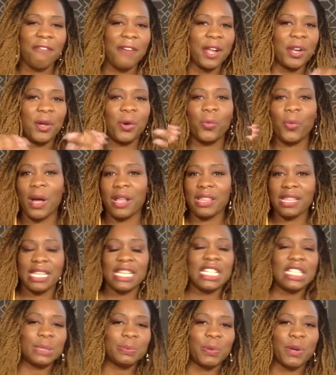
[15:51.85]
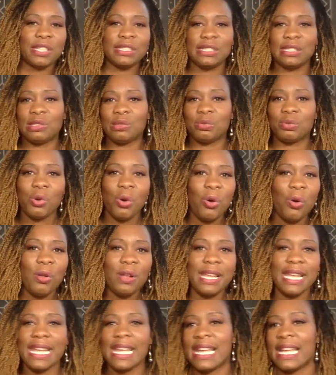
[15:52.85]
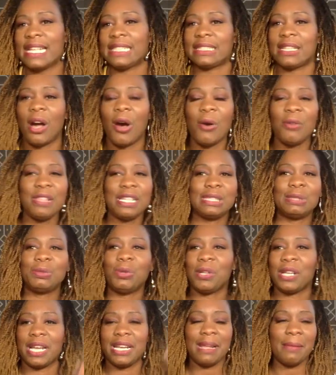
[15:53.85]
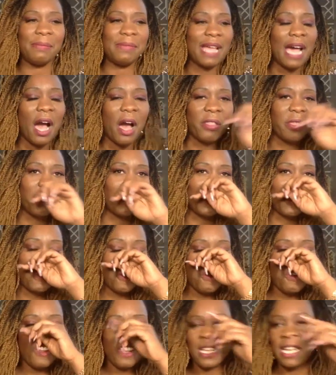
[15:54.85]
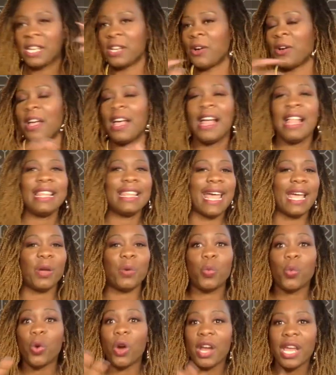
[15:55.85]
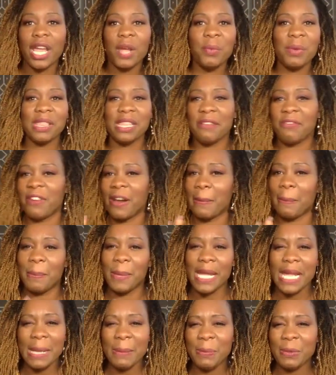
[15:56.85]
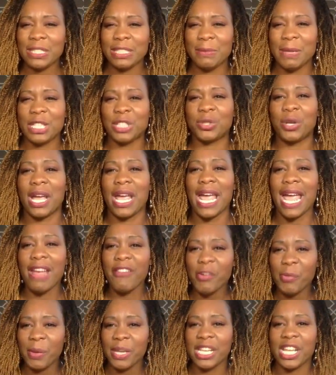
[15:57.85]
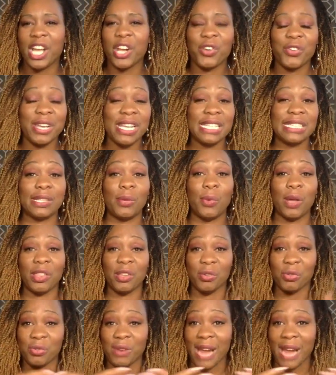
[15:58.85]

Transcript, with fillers: find out what each person's role is, how this role can have the other role, you know, like working with different people to make sure everybody agrees on what the